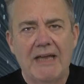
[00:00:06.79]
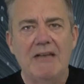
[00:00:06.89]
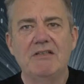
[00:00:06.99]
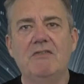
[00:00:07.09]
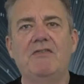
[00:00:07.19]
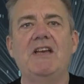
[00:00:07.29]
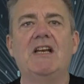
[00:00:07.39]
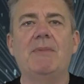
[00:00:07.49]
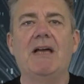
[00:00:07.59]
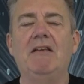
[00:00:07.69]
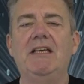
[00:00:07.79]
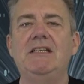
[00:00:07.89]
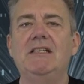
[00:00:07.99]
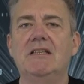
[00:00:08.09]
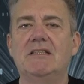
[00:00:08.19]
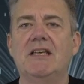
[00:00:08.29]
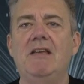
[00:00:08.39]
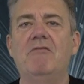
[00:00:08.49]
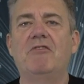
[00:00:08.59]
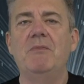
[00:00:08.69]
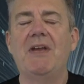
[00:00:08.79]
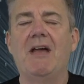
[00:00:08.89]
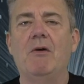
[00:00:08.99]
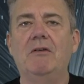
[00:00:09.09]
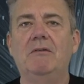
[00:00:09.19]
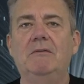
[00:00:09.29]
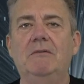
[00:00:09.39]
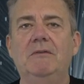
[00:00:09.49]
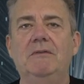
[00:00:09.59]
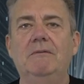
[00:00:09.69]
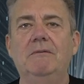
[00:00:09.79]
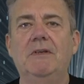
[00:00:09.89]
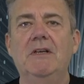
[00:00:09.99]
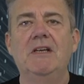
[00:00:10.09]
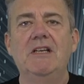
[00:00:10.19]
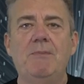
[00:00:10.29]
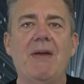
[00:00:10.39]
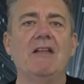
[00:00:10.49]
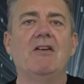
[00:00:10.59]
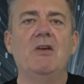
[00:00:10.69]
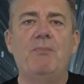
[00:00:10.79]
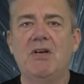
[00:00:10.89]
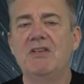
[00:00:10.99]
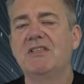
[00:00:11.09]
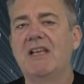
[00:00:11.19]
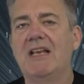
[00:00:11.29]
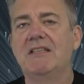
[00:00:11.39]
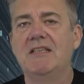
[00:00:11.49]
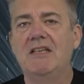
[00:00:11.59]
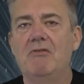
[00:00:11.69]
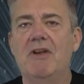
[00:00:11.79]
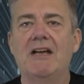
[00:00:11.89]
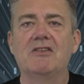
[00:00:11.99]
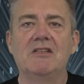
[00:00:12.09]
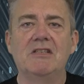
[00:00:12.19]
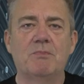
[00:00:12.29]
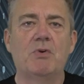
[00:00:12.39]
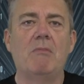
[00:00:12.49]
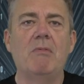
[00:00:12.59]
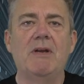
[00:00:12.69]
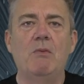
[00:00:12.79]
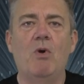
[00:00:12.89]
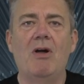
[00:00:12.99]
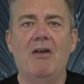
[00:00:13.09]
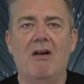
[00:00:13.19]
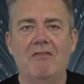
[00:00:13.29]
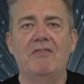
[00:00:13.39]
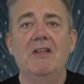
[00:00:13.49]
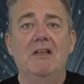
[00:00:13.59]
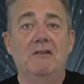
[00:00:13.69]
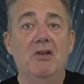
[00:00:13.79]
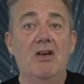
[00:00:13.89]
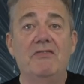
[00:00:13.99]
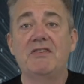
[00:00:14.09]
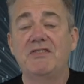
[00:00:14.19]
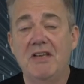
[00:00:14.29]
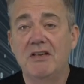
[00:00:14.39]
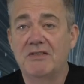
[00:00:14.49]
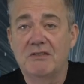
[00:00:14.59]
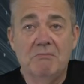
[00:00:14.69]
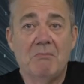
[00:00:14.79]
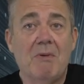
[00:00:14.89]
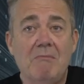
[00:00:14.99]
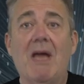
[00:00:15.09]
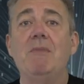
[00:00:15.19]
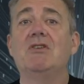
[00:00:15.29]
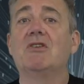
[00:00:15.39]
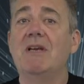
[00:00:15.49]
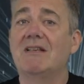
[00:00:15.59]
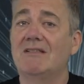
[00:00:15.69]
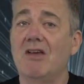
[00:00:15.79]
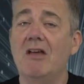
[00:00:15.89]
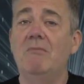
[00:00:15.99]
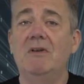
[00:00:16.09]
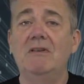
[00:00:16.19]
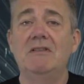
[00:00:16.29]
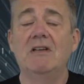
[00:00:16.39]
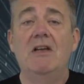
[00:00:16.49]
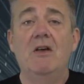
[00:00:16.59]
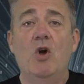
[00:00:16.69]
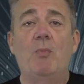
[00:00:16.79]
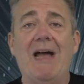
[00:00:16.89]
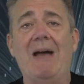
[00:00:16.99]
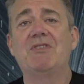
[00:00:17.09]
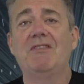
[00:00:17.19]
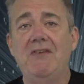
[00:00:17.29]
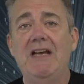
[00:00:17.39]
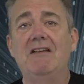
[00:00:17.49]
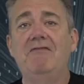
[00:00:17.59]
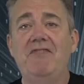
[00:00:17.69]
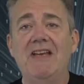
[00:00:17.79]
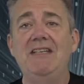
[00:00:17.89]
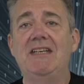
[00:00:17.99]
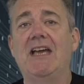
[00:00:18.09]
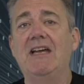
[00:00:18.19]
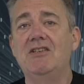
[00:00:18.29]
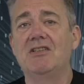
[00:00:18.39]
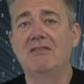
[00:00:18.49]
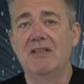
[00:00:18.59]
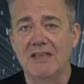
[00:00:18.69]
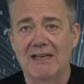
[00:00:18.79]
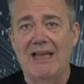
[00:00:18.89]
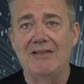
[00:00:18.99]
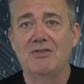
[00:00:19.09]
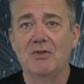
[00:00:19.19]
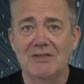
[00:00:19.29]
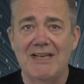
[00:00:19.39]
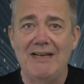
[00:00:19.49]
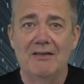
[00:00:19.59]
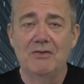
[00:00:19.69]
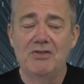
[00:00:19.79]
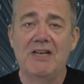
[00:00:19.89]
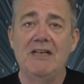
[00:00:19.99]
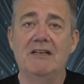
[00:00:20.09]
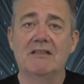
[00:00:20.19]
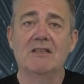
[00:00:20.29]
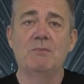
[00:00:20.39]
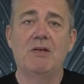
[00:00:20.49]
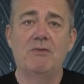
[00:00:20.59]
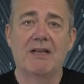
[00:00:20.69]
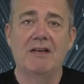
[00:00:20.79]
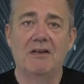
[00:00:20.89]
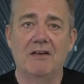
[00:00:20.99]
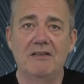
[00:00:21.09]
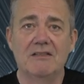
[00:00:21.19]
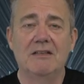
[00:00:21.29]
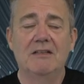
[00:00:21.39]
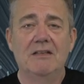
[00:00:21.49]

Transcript: How do you feel about leading the team from now on? Depending on your personality, your reaction is probably one of nervousness, maybe some excitement, or perhaps a feeling of vindication that at last your technical genius has been recognised.